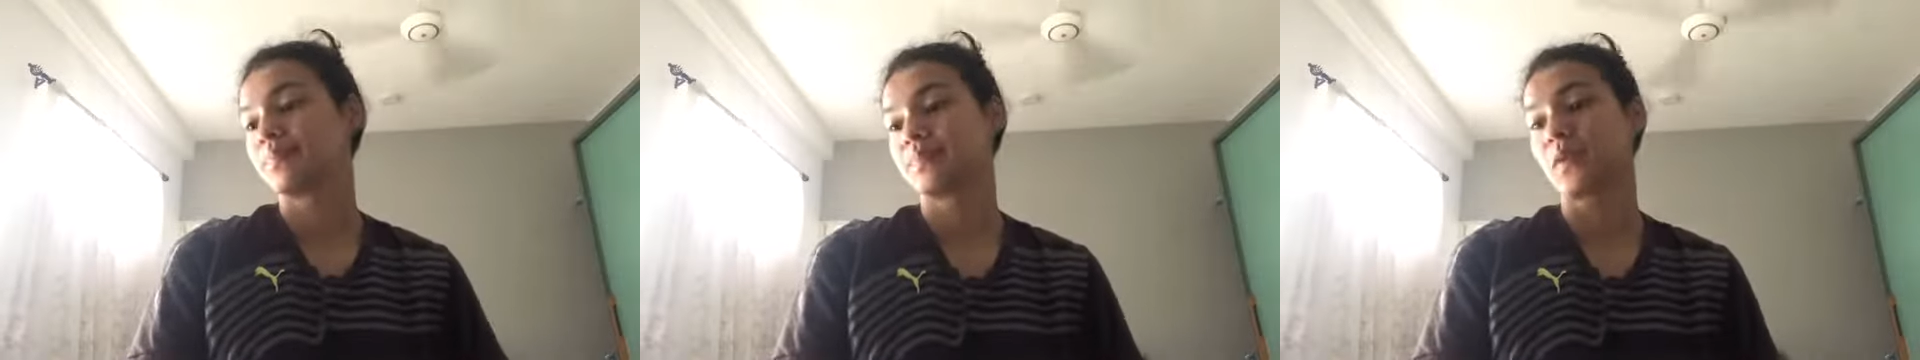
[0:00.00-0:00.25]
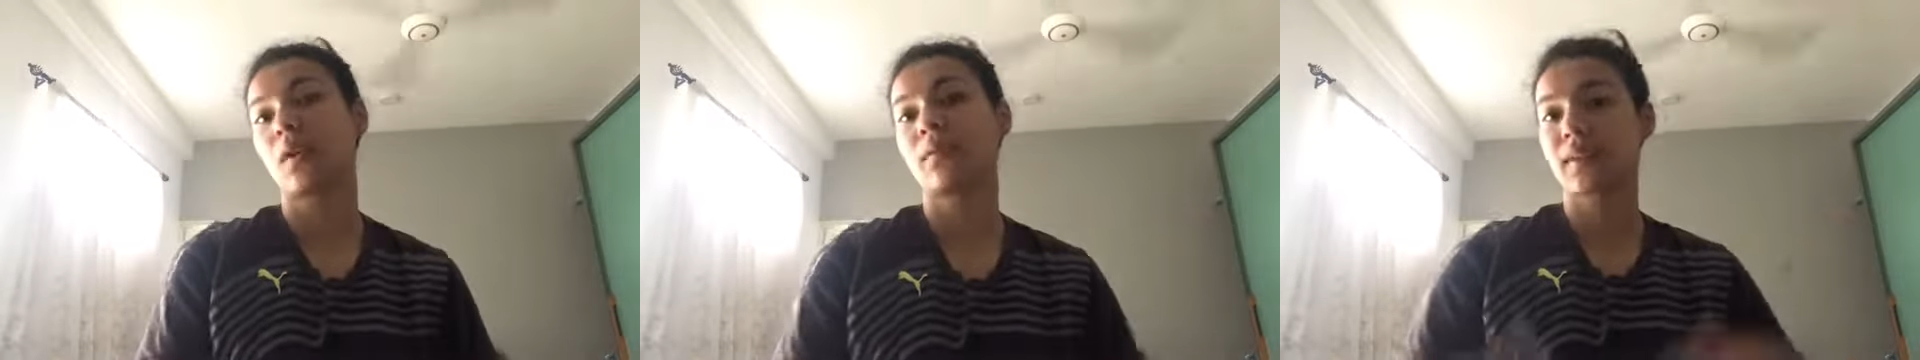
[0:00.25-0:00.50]

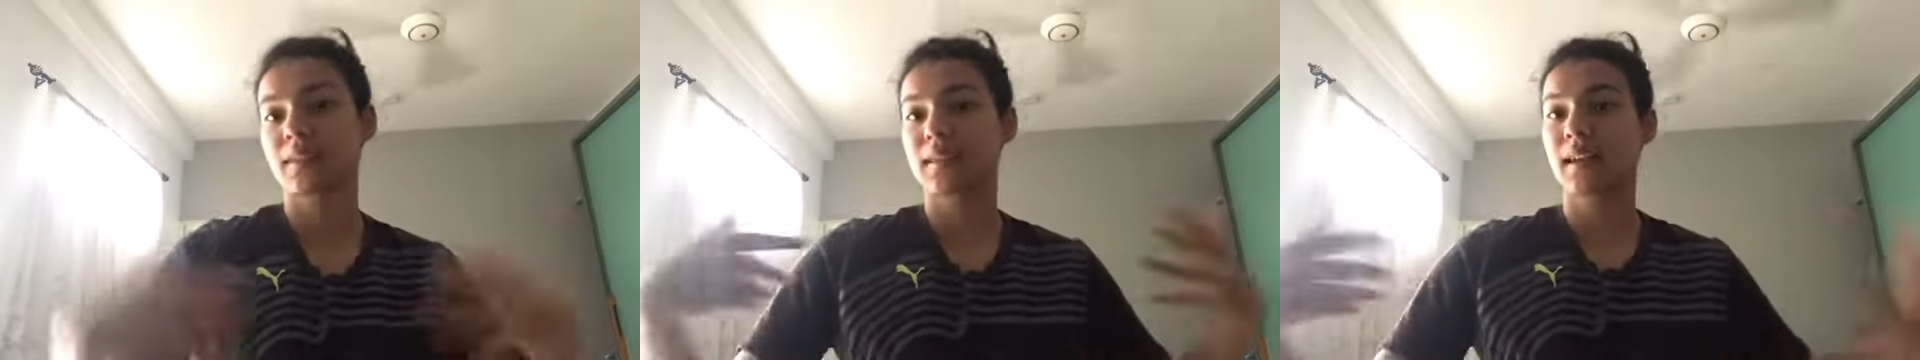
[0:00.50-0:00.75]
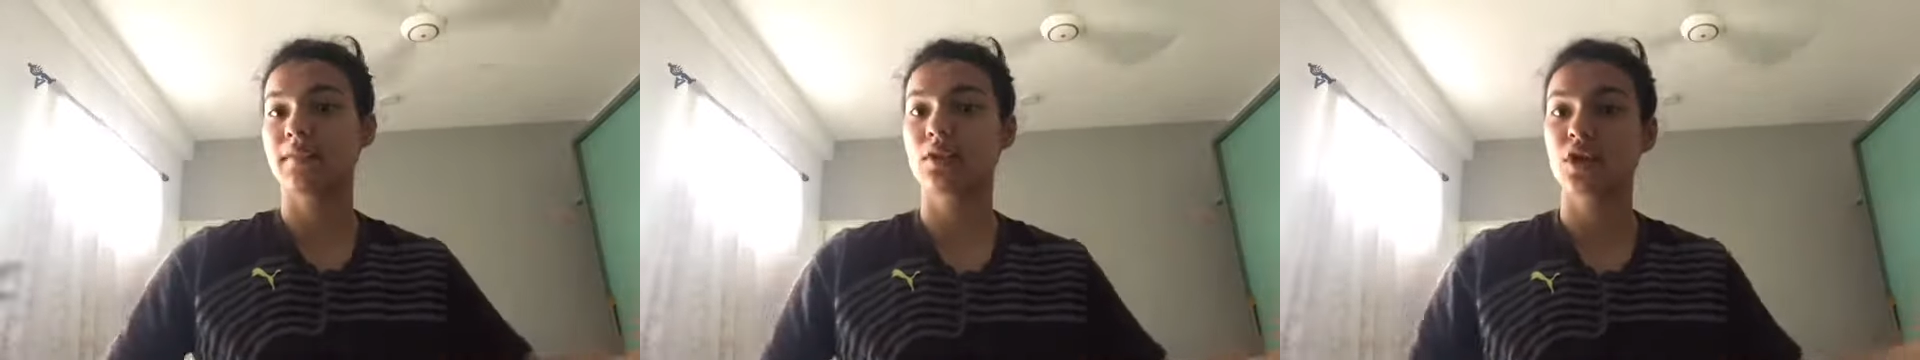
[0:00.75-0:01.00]

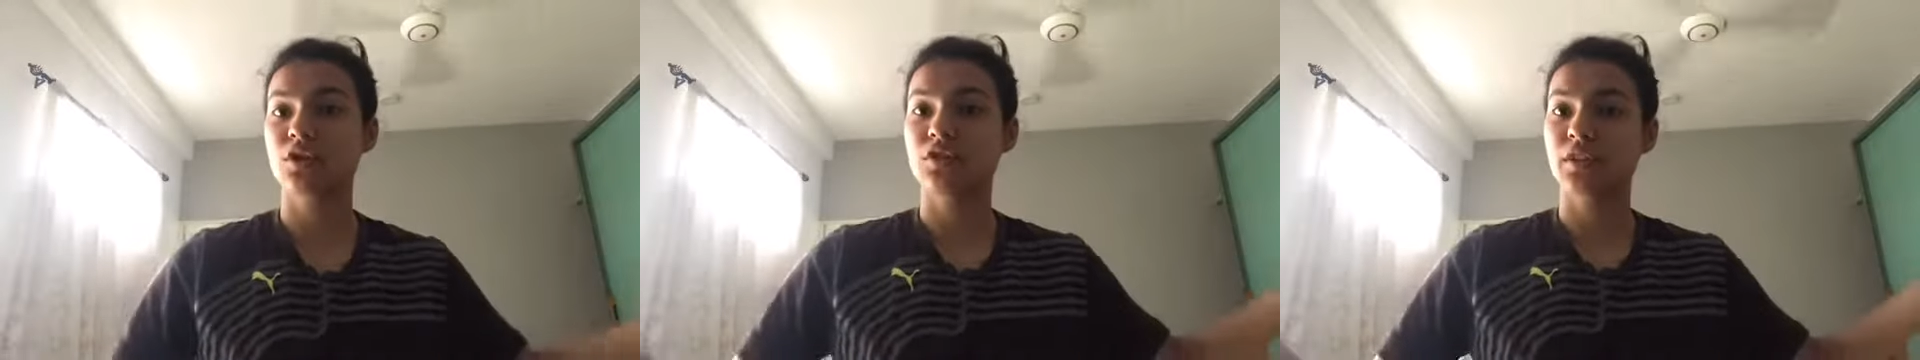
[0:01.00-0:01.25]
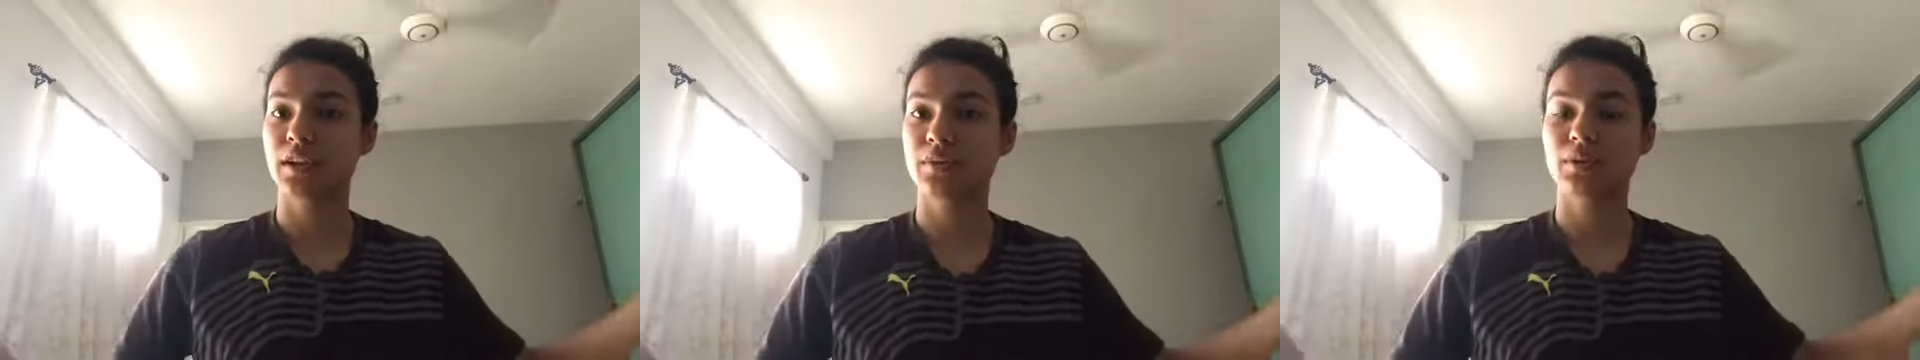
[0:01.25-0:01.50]
obviously I've got
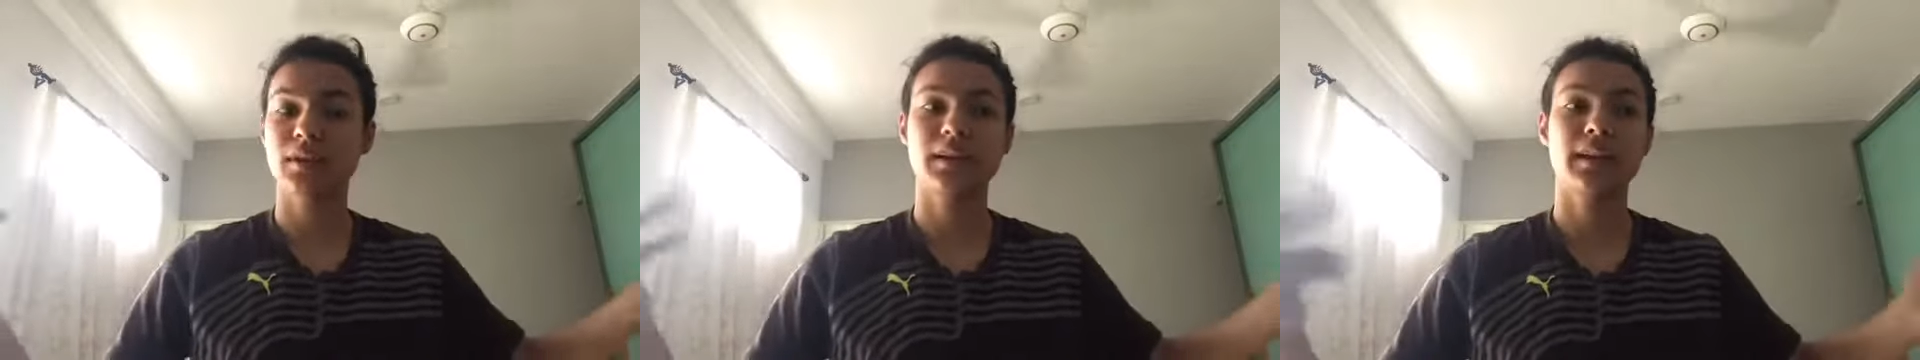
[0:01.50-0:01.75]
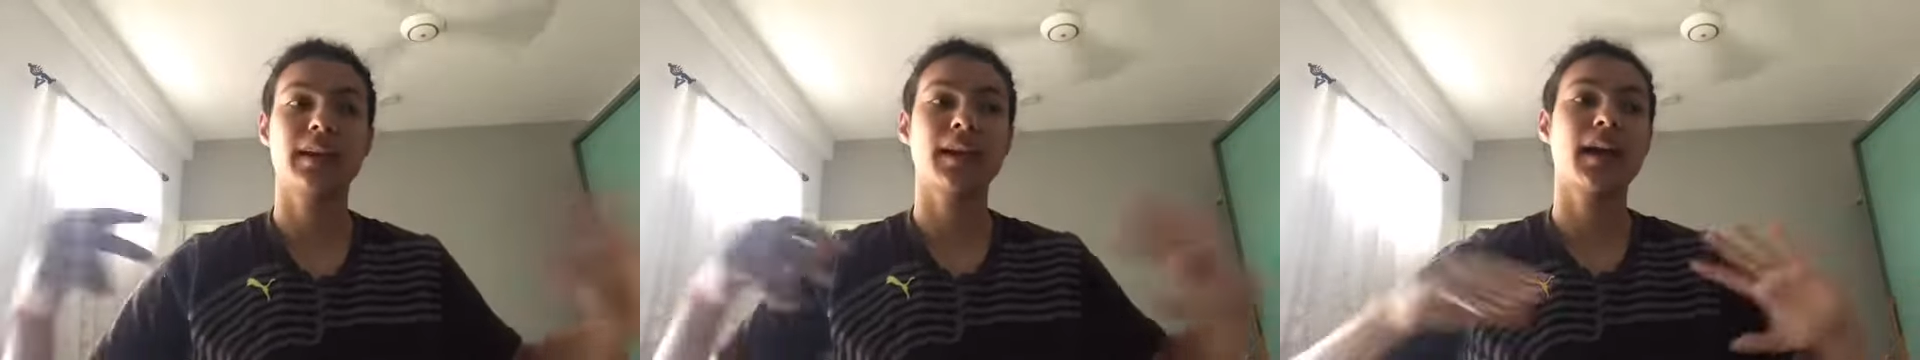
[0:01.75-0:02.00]
ready for the
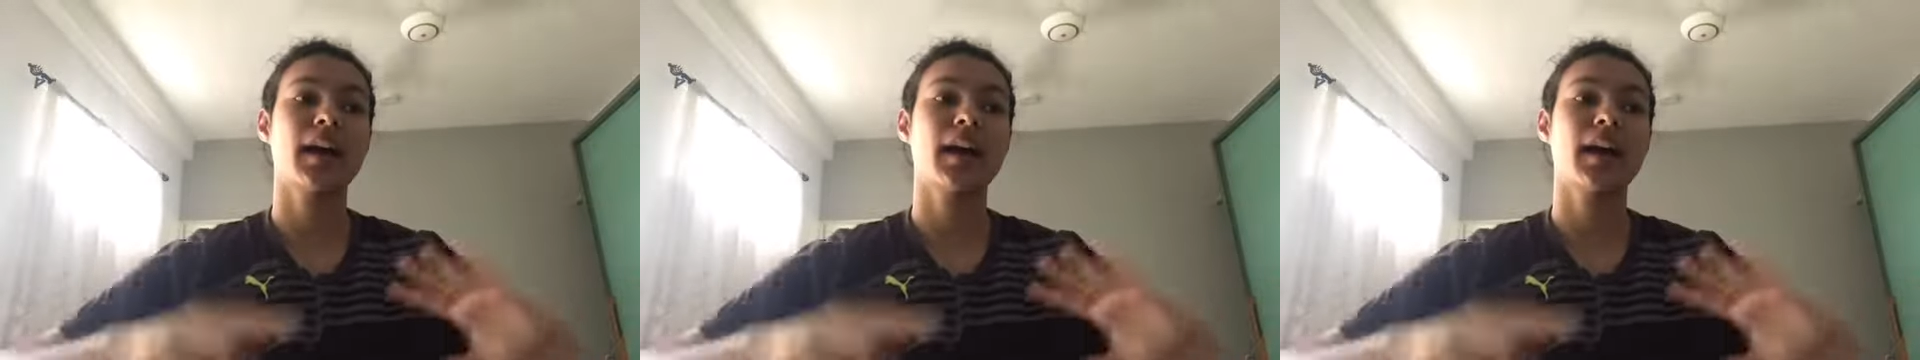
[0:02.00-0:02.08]
day